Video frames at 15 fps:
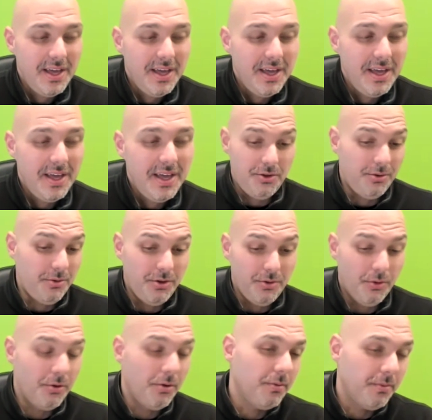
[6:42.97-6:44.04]
because,
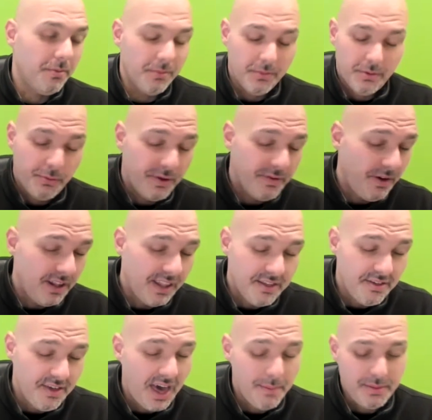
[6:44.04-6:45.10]
or we've all
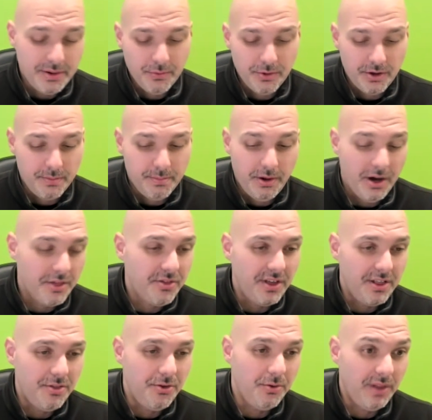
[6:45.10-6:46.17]
has happened where your boss
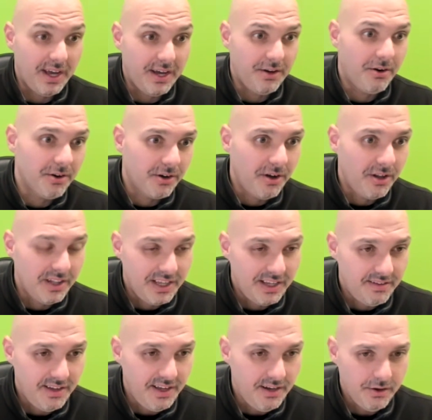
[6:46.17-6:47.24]
sends you like an article on
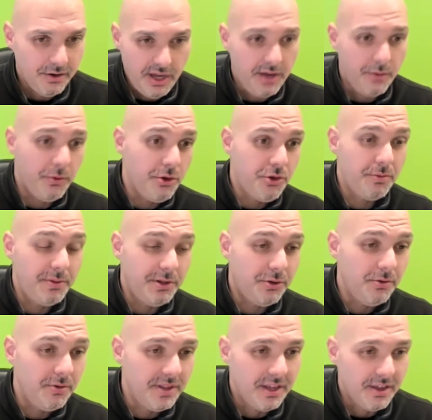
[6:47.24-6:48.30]
LinkedIn, go, hey, we should be
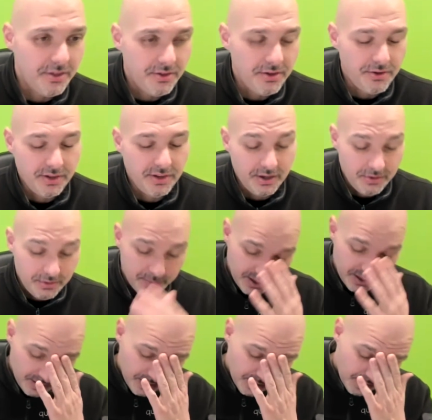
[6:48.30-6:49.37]
doing this. And you're like, oh my
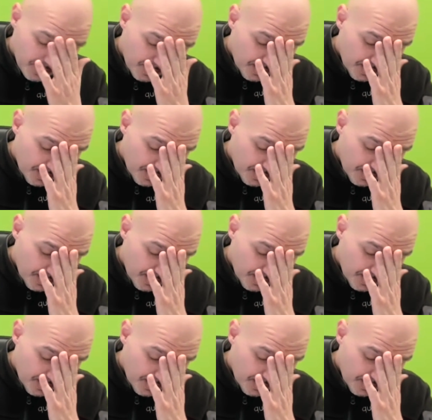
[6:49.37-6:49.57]
God,